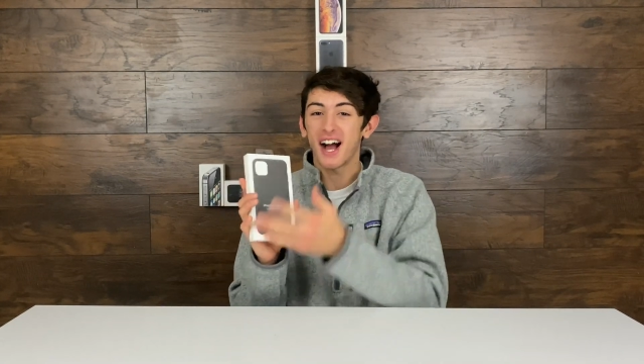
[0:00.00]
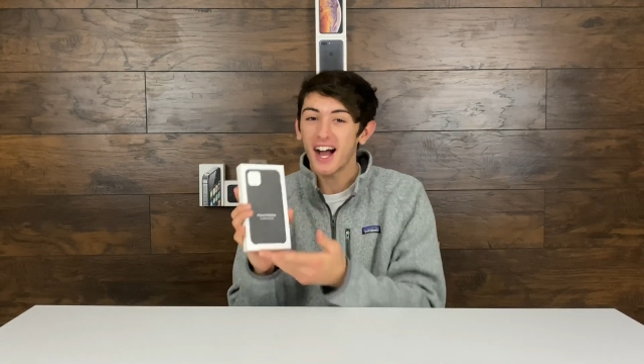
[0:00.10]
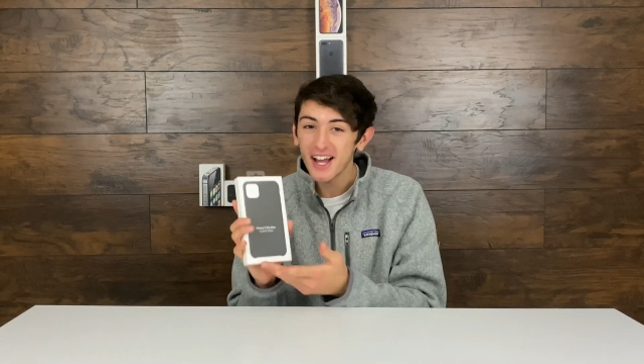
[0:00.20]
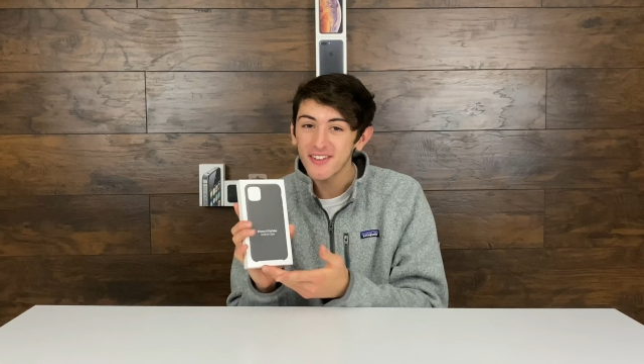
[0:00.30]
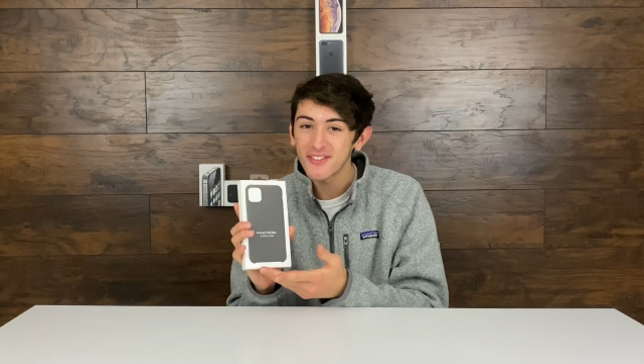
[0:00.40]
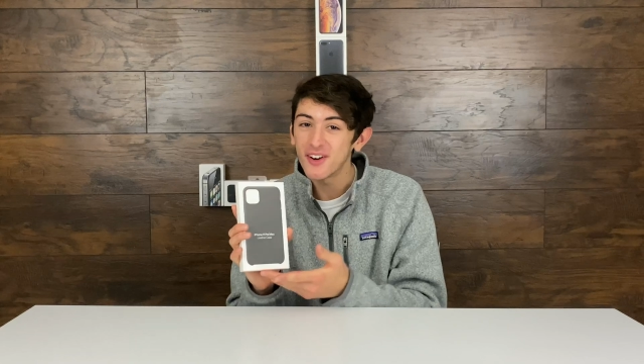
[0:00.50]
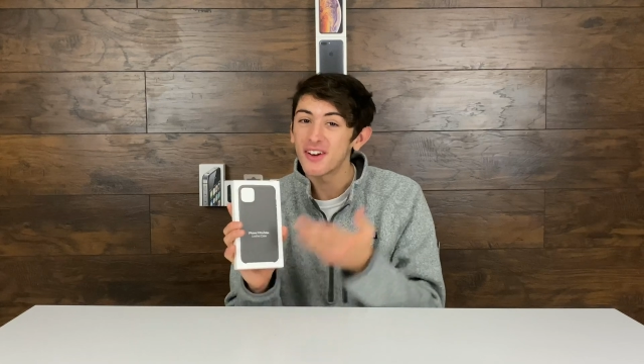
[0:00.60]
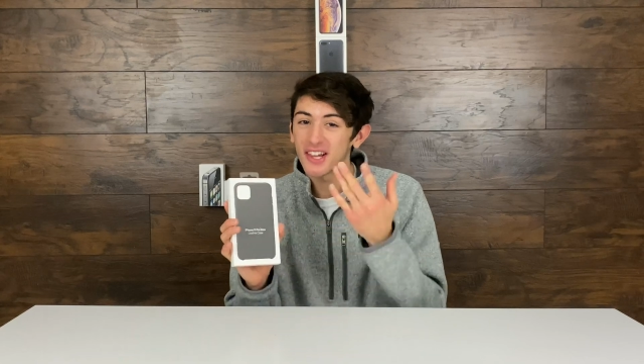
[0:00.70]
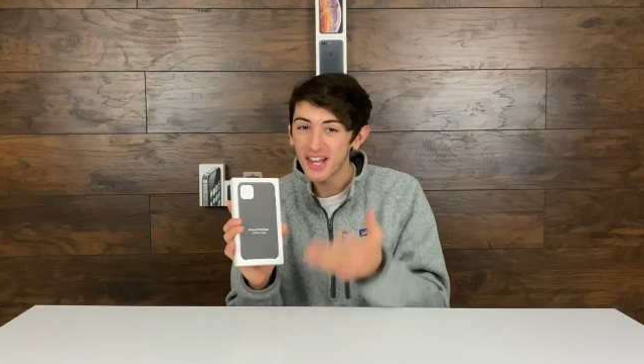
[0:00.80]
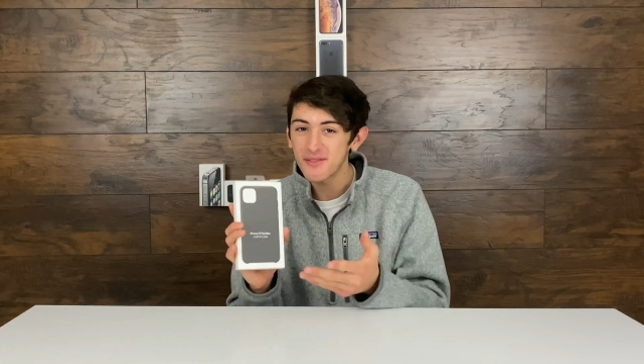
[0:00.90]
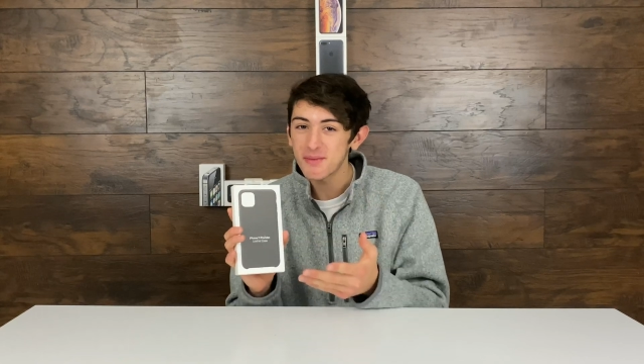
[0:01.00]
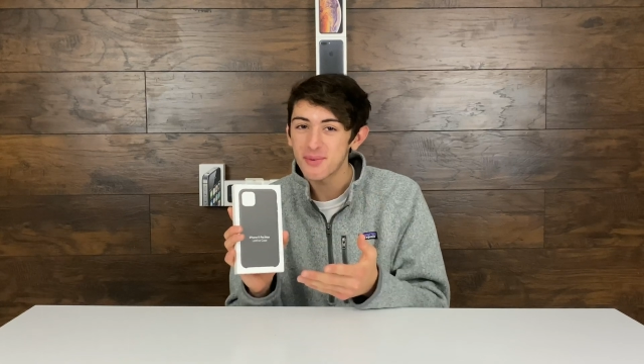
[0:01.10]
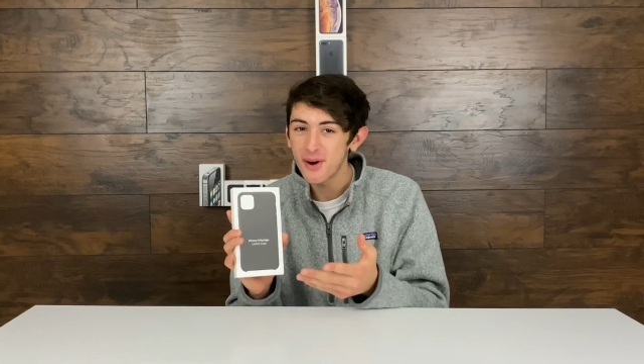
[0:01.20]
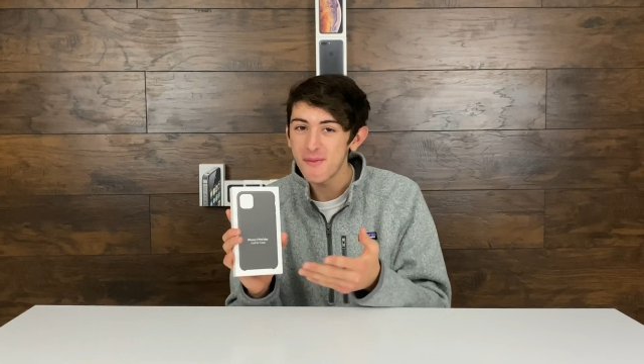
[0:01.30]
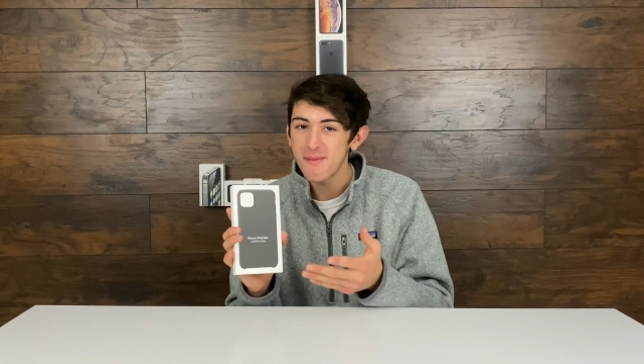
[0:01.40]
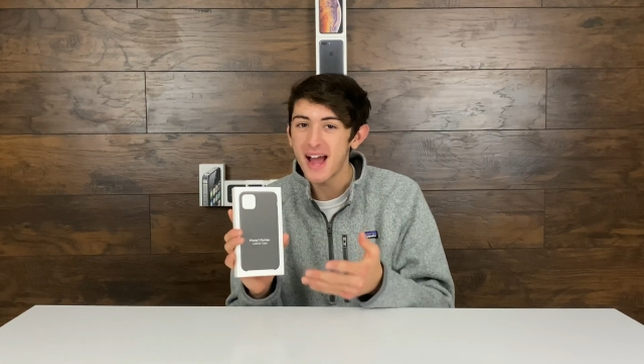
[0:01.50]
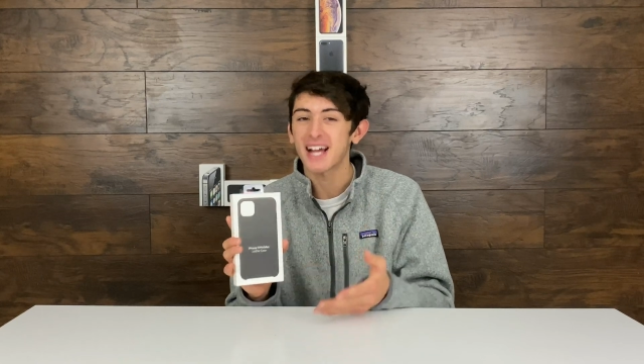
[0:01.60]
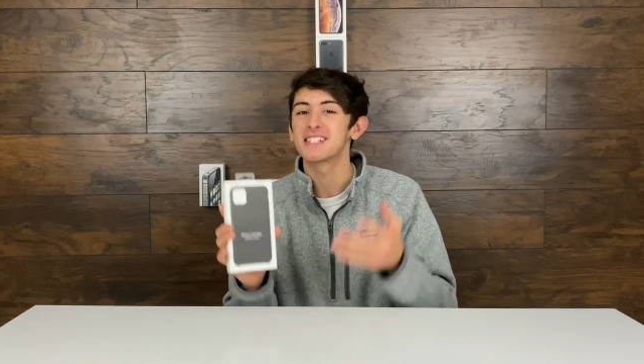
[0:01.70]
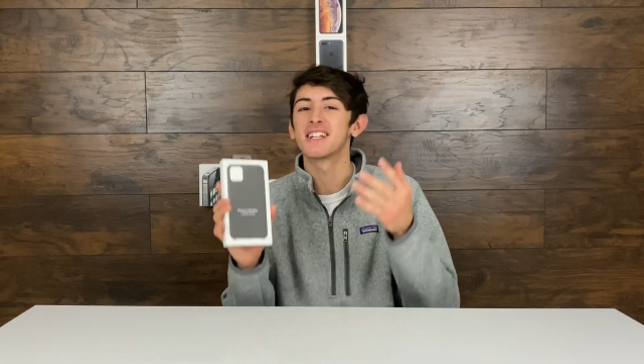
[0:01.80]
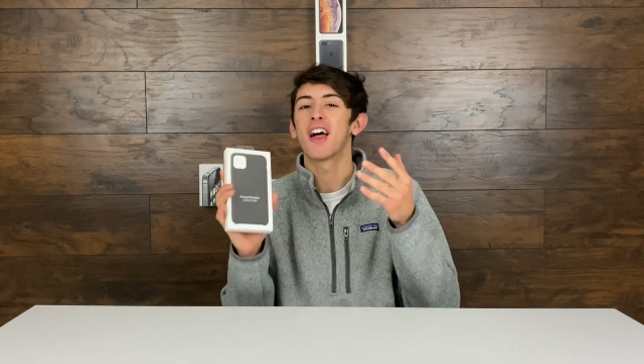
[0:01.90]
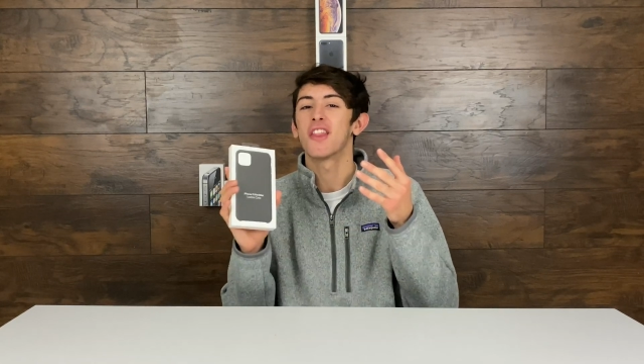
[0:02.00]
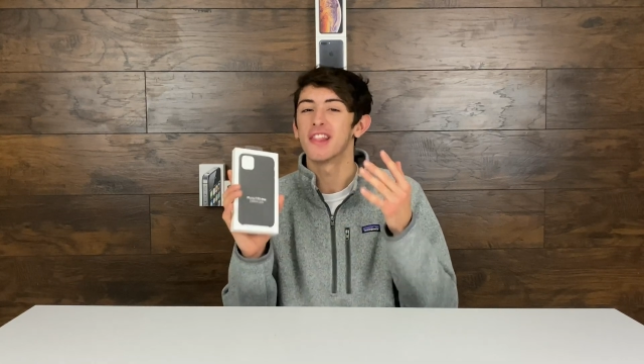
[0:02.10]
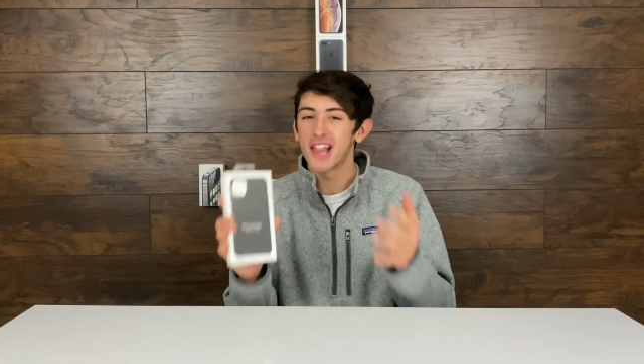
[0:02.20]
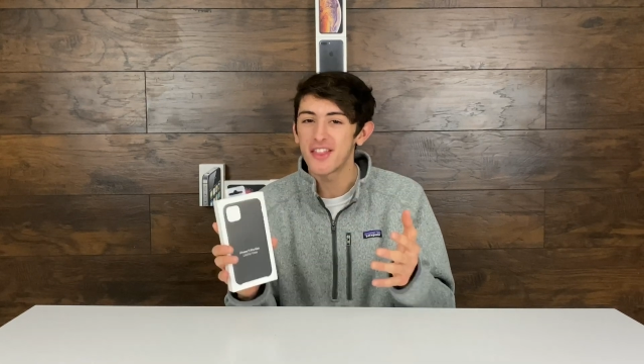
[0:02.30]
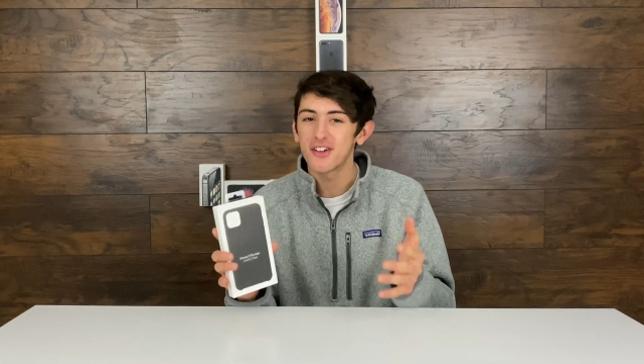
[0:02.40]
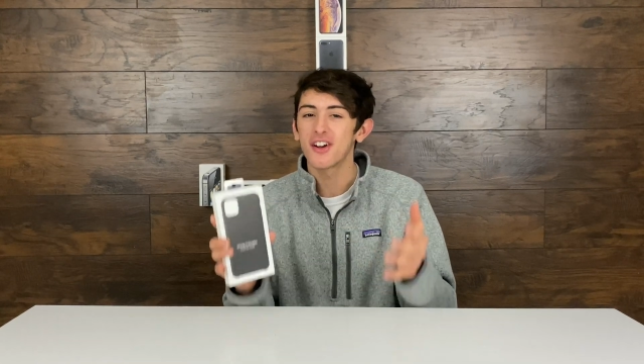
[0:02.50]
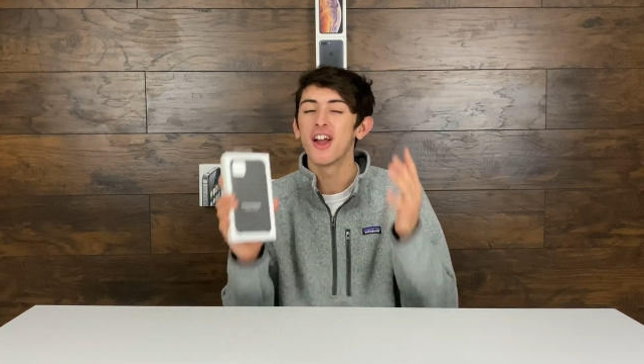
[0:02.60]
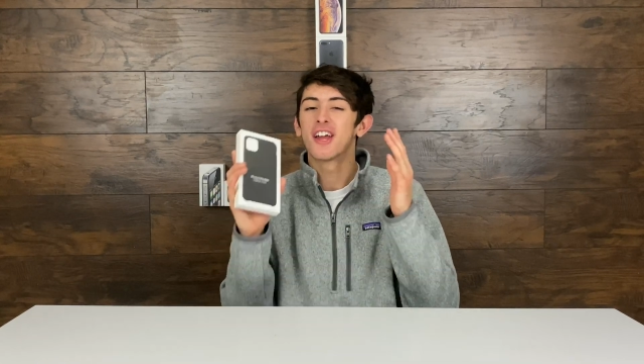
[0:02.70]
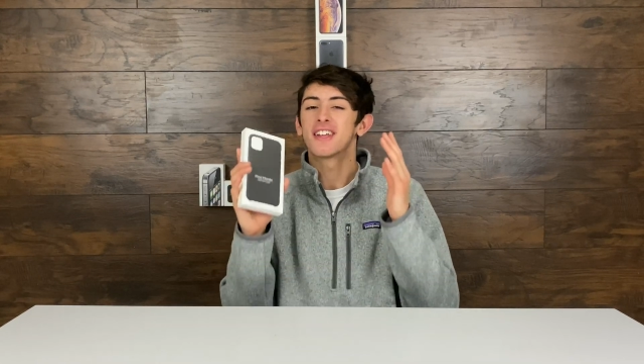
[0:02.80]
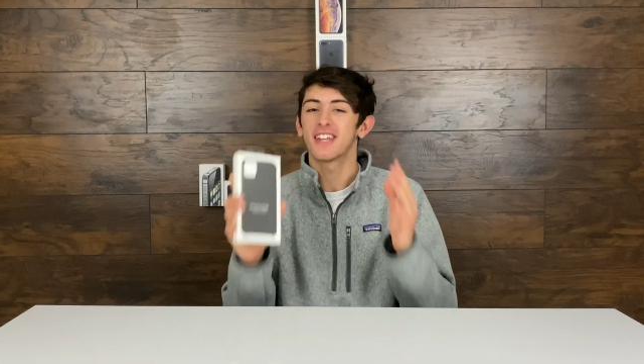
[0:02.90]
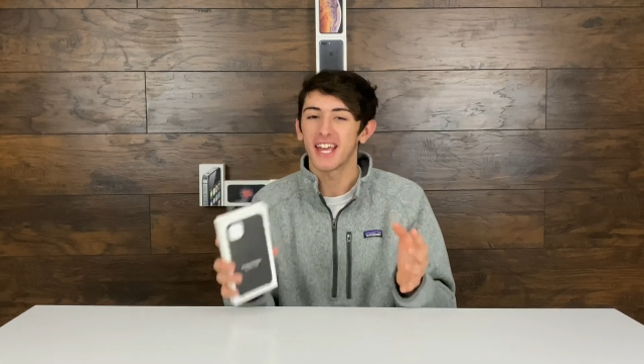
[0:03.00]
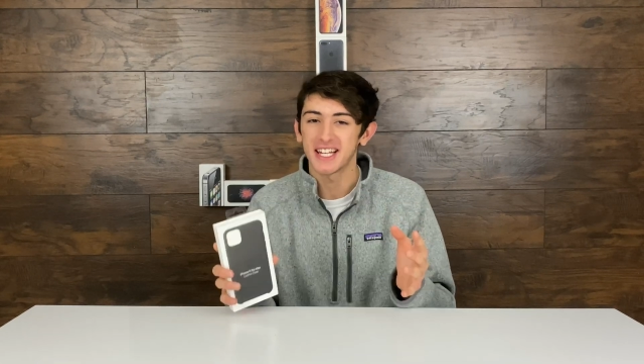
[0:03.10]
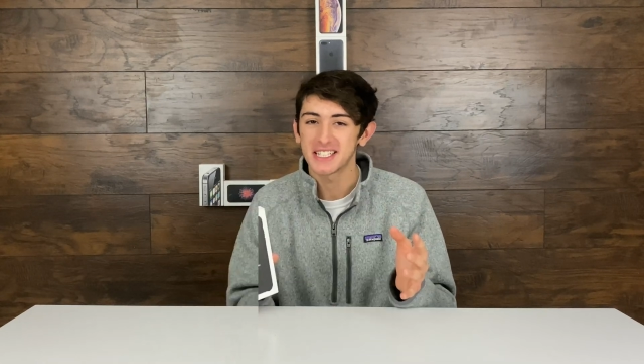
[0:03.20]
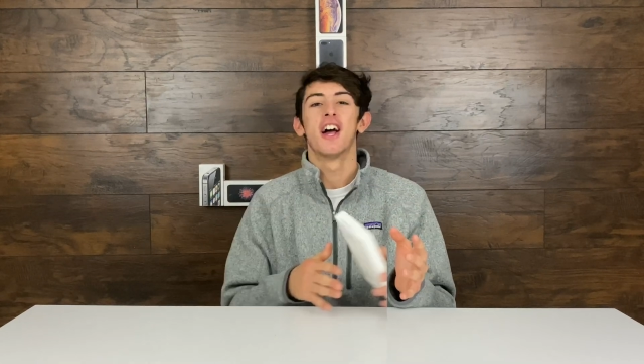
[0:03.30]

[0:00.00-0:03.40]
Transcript: iPhone 11 Pro Max leather case.